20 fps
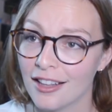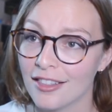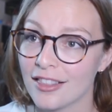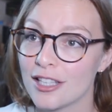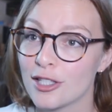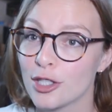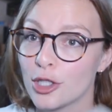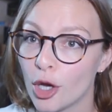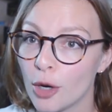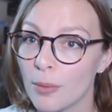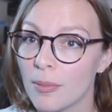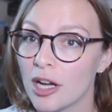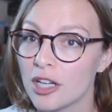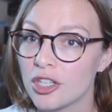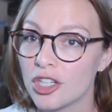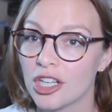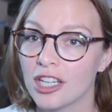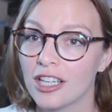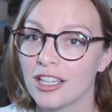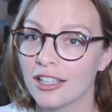There's so
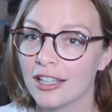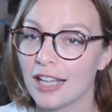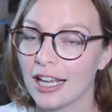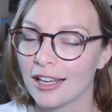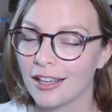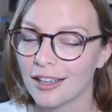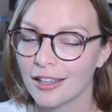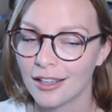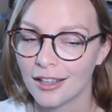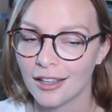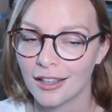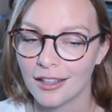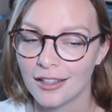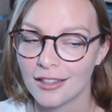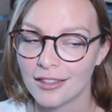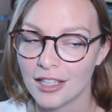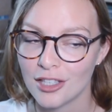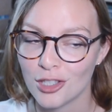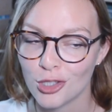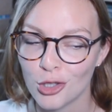much, like,
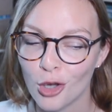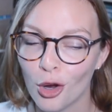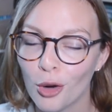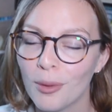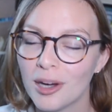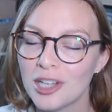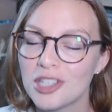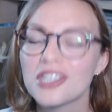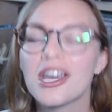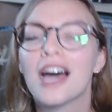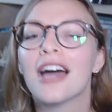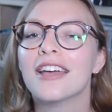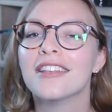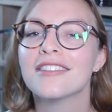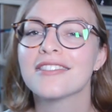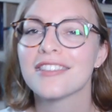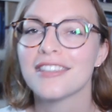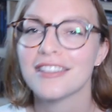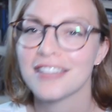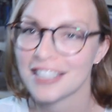there's so much
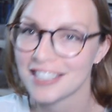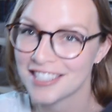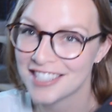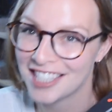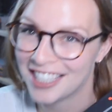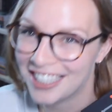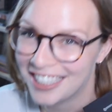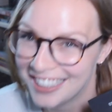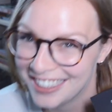science in this.